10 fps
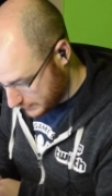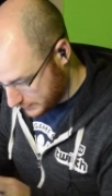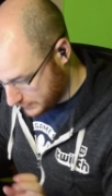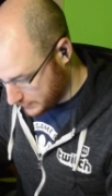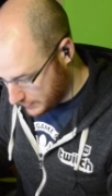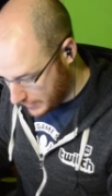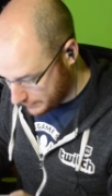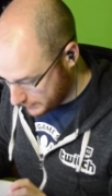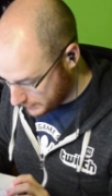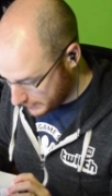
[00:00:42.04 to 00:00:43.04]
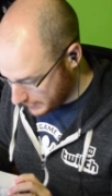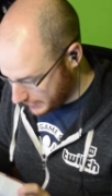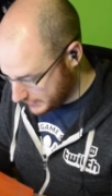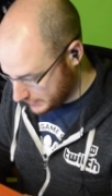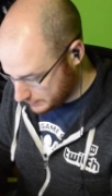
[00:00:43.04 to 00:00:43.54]
So obviously
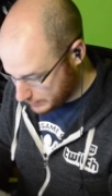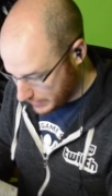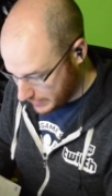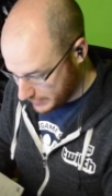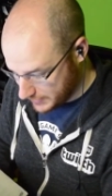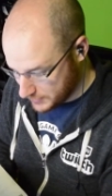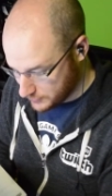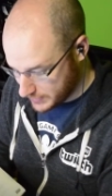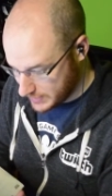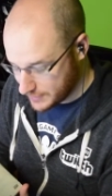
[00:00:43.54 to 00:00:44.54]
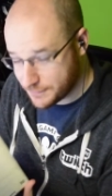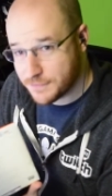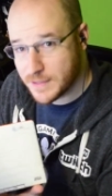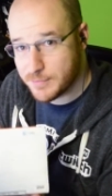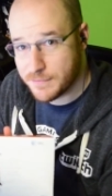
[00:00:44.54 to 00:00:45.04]
I didn't buy a Nokia
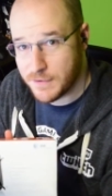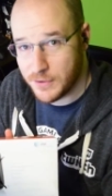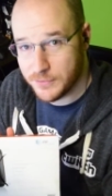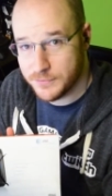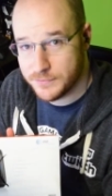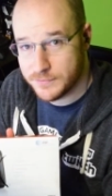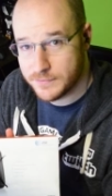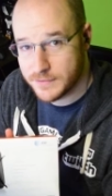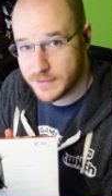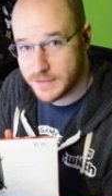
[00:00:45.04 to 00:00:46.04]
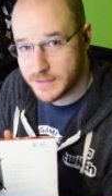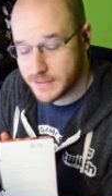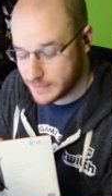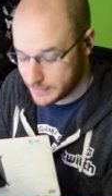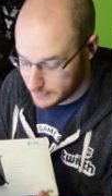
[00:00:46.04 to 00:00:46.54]
flip phone.
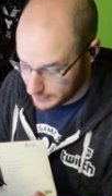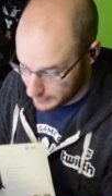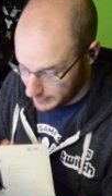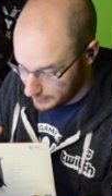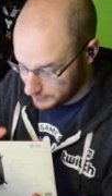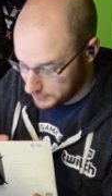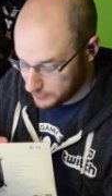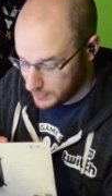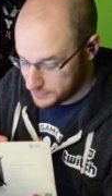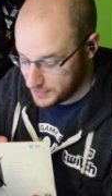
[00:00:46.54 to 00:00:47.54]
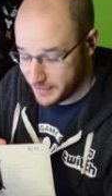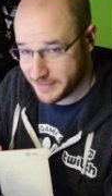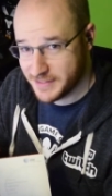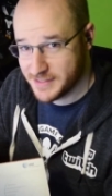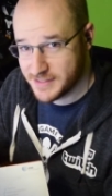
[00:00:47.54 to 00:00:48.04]
They even crossed it out like,
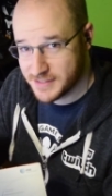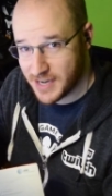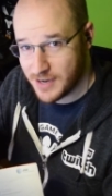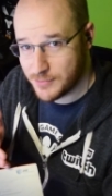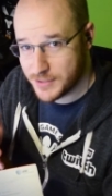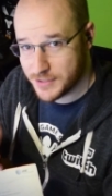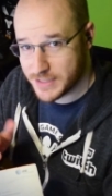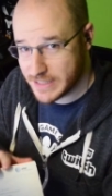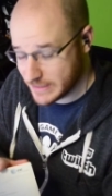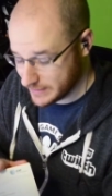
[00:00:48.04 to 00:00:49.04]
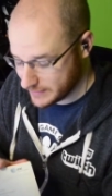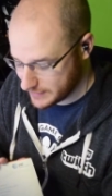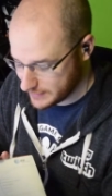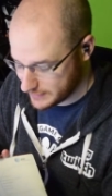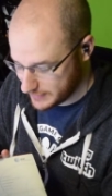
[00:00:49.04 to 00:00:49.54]
this is not what you're getting.
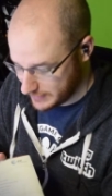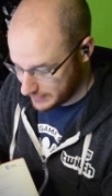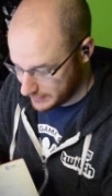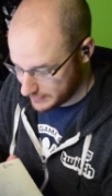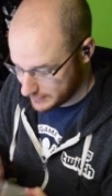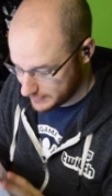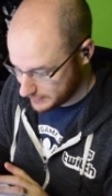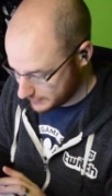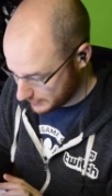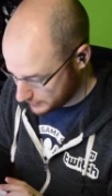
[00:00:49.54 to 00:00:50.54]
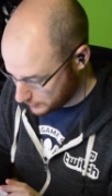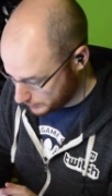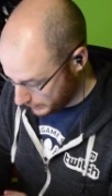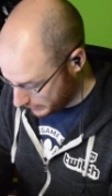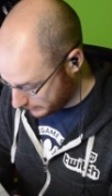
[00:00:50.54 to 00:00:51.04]
Let's hope
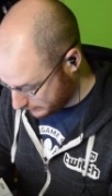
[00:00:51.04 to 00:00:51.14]
not.